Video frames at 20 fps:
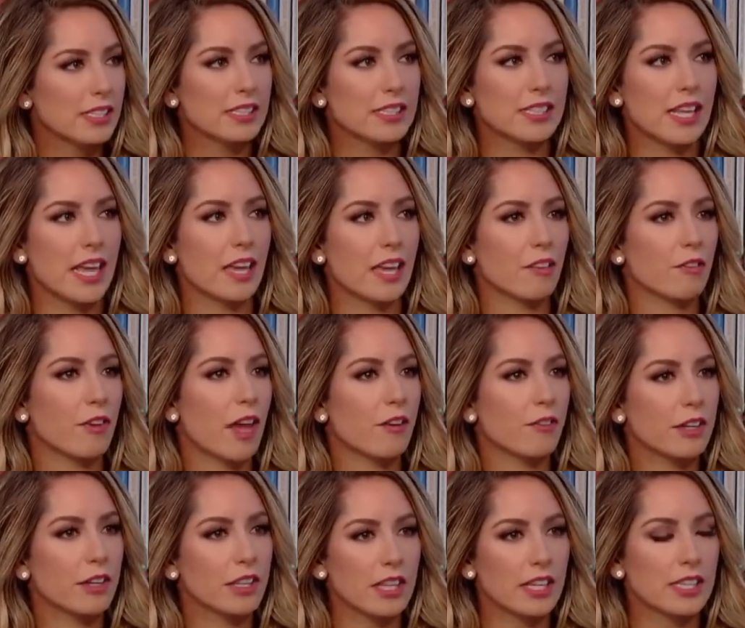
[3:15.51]
safe,
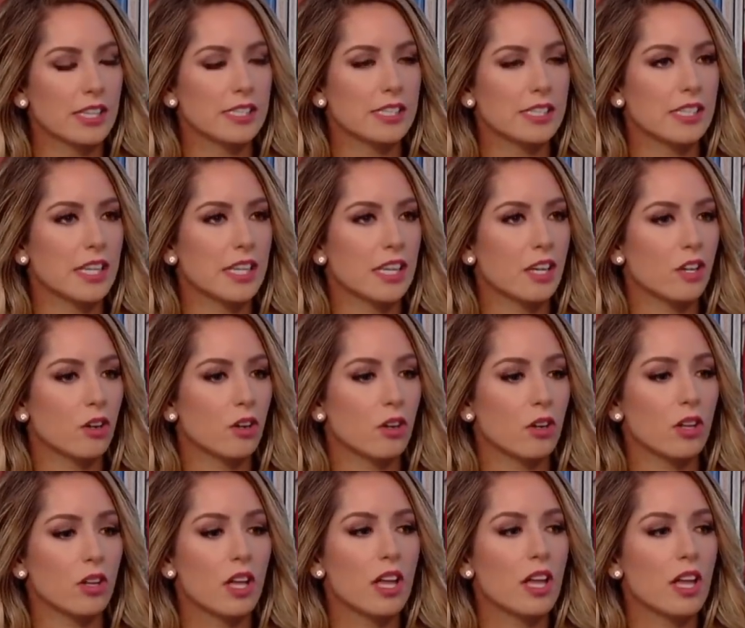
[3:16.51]
everything is
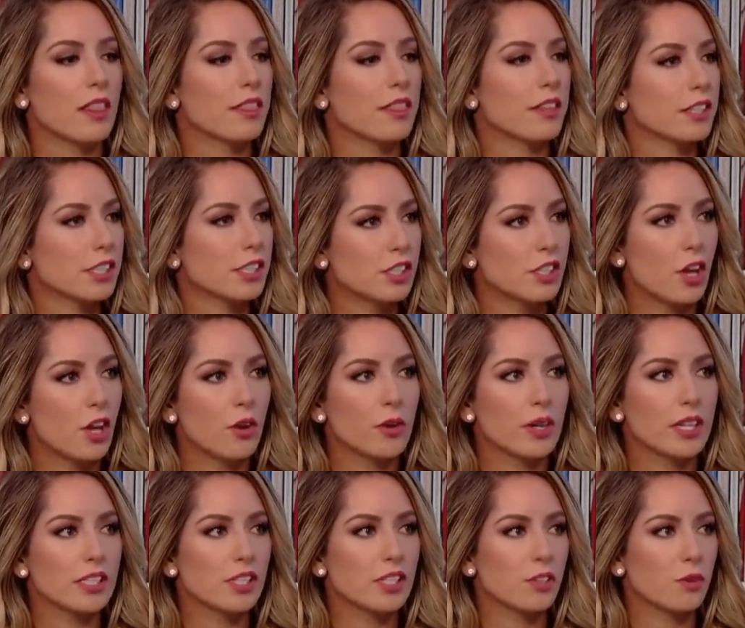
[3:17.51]
legal, there's no
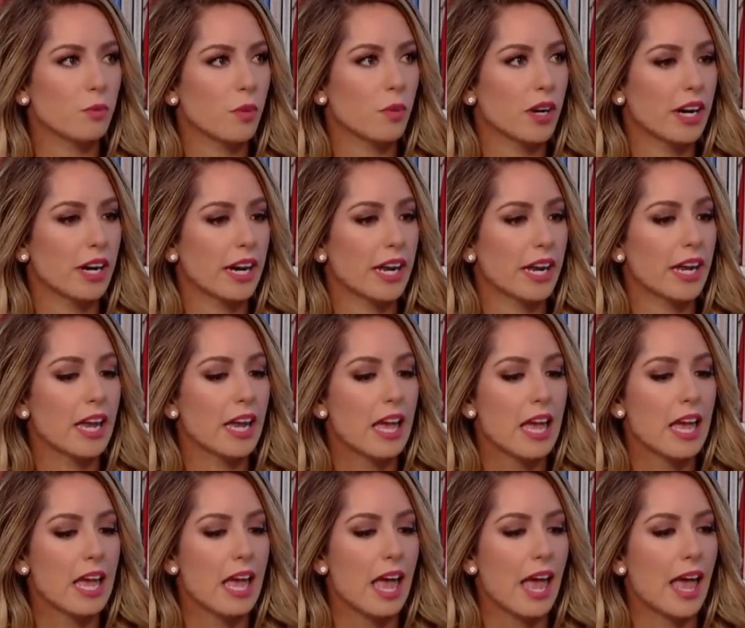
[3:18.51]
need to worry.
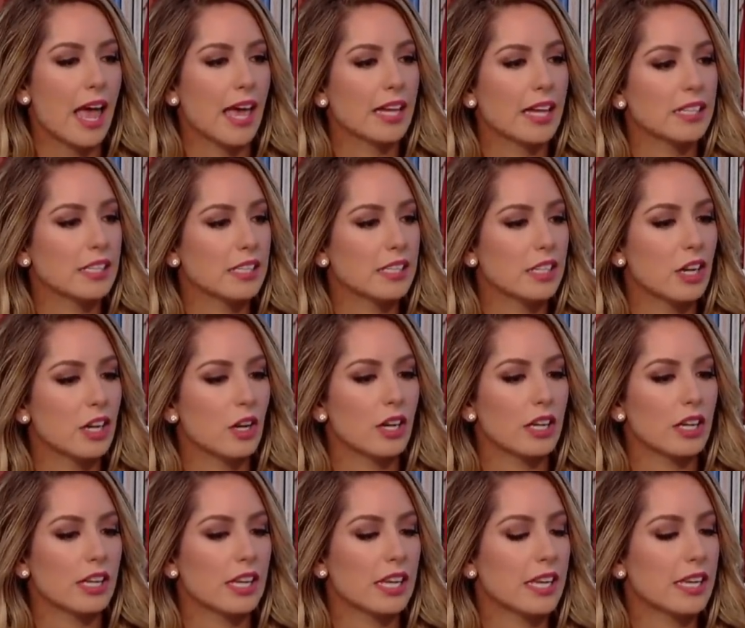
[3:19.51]
And
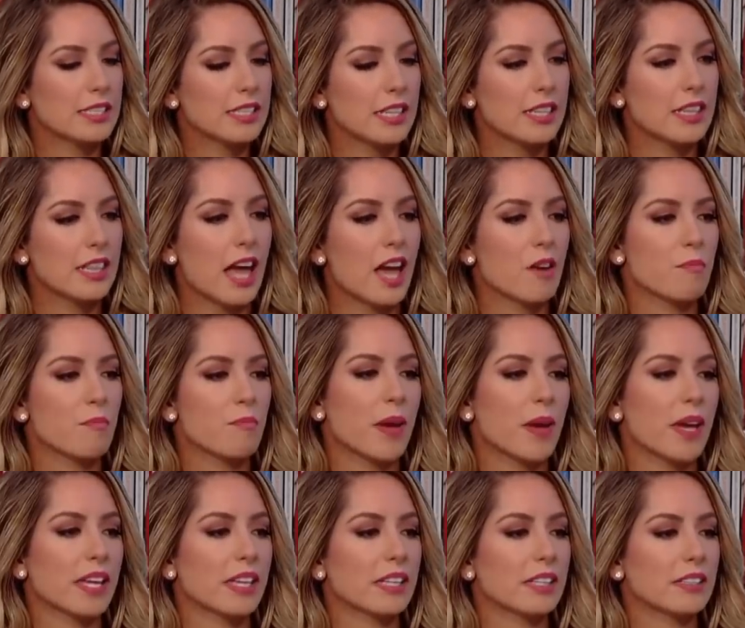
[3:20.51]
he did that,
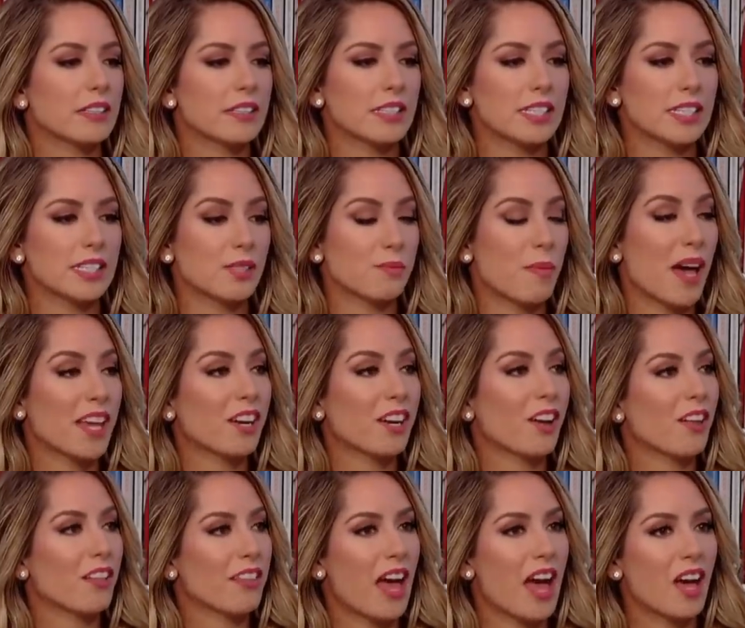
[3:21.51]
but despite
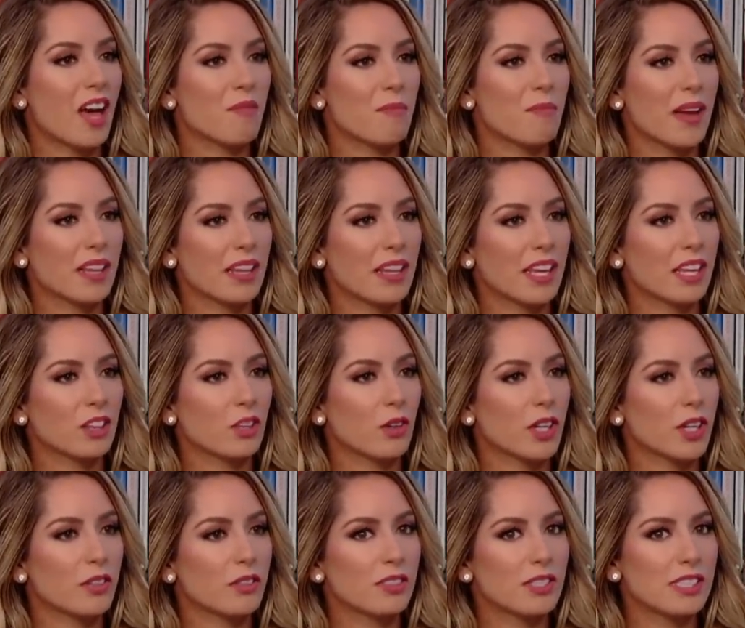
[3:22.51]
all that, my
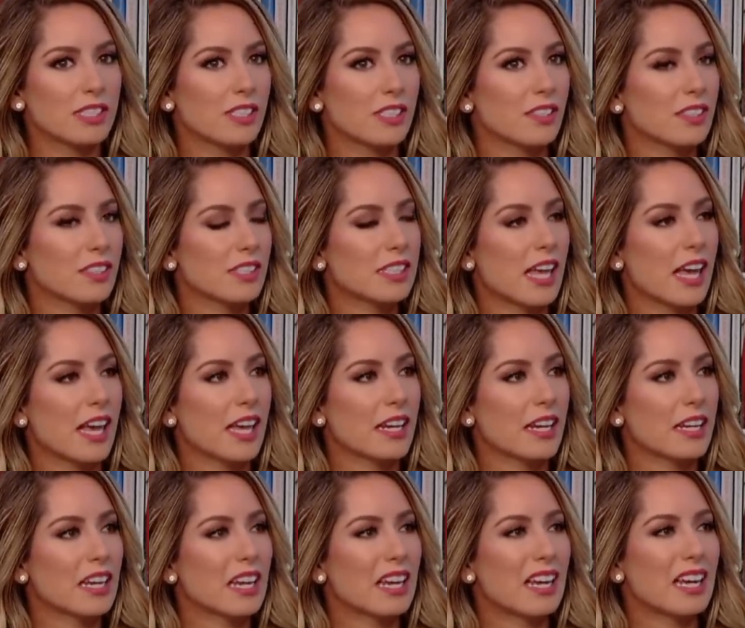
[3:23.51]
landlord still
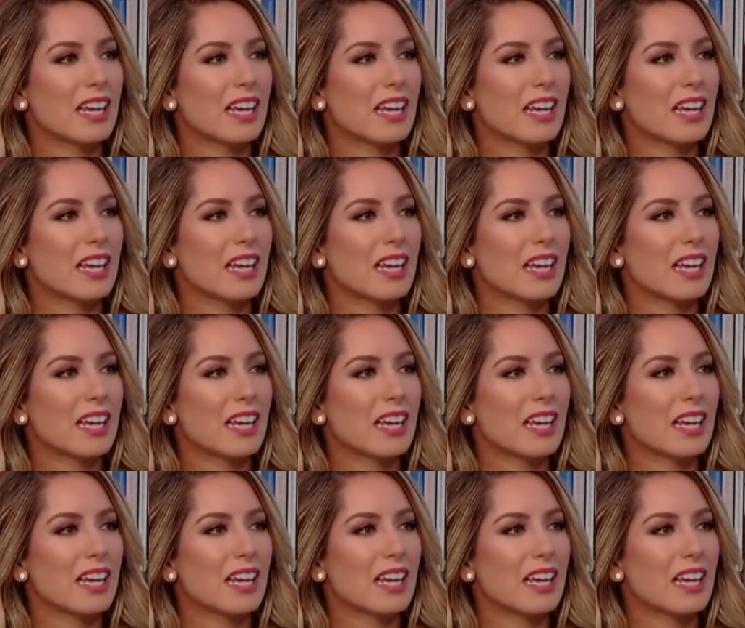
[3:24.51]
said,